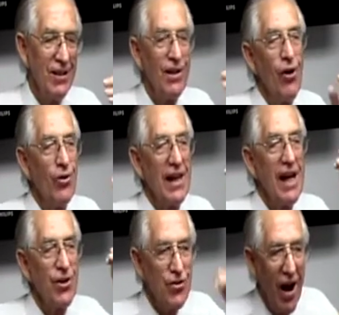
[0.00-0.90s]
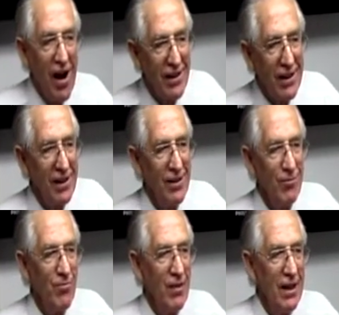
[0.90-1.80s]
don't get drunk.
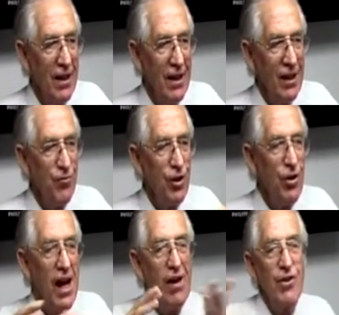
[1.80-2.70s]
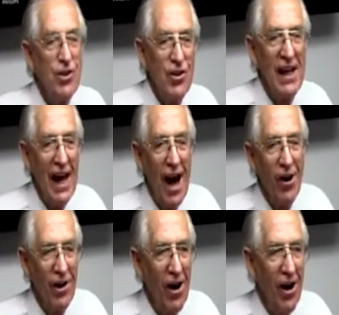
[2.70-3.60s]
If you never drink
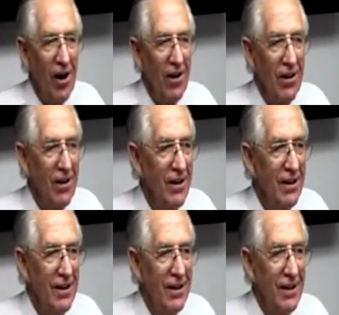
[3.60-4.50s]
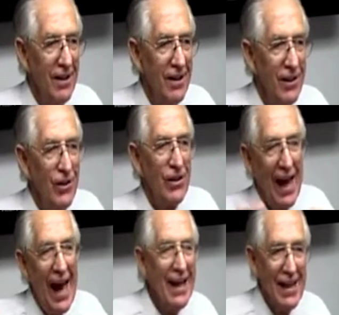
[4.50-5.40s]
alcohol, you
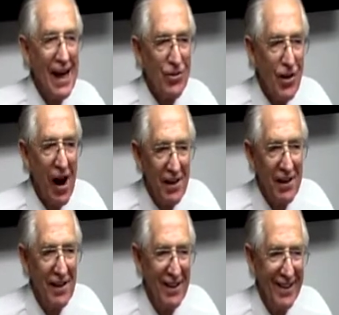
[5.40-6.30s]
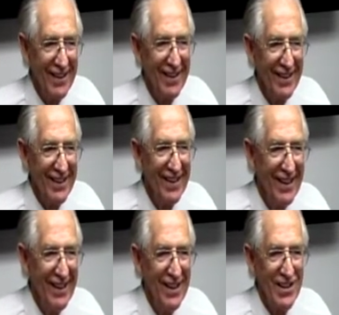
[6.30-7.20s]
can't get drunk.
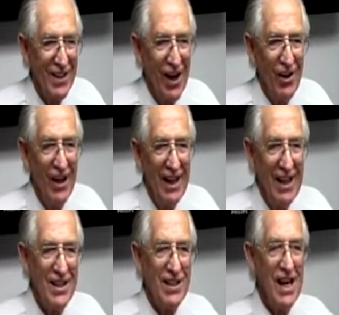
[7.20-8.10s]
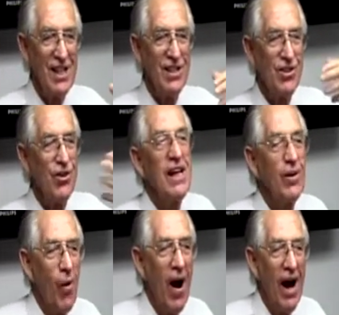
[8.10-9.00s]
So it says drink
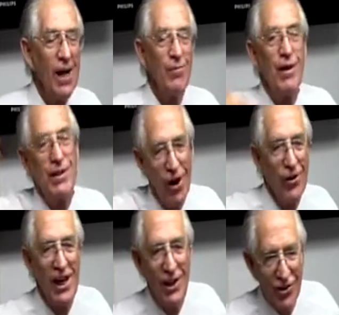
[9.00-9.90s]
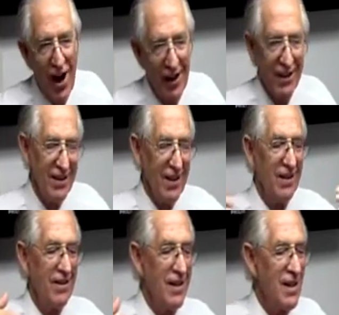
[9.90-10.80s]
wine, but don't get drunk.
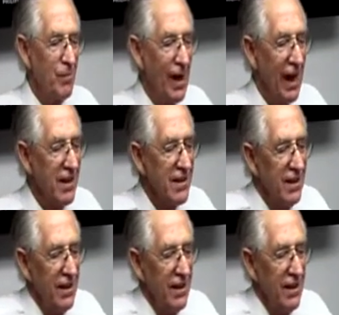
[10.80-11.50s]
So there's a balance.